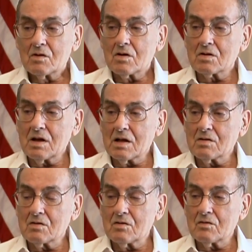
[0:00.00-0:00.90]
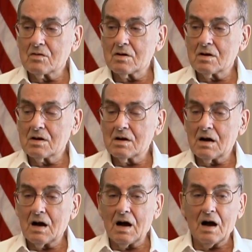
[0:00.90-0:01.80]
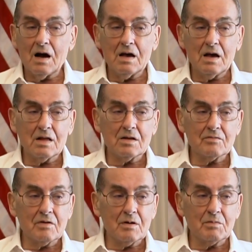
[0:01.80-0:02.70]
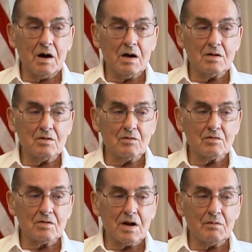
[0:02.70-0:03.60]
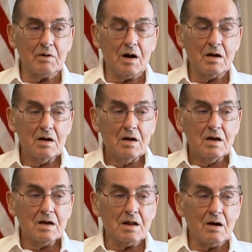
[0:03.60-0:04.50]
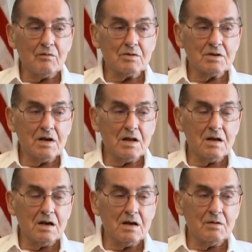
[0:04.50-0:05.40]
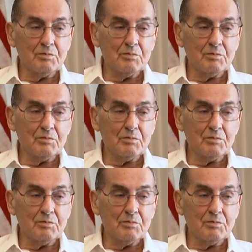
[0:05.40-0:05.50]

I had a rabbi, an old rabbi, and I was scared.